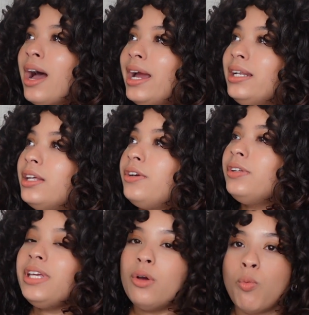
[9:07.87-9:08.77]
I
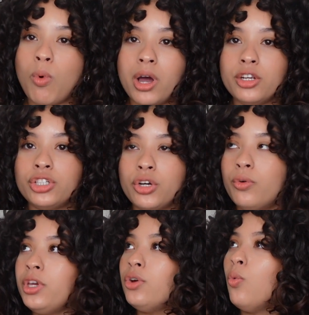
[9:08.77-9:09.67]
literally want to
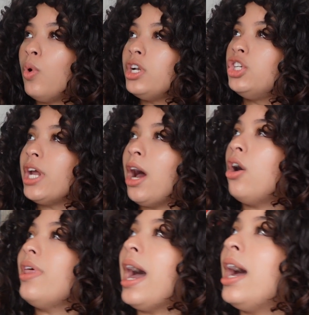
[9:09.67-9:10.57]
show you one
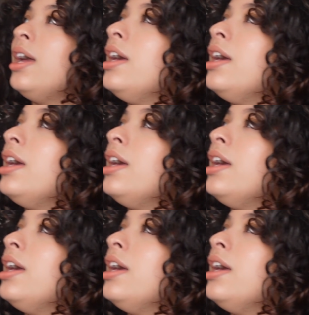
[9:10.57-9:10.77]
gel that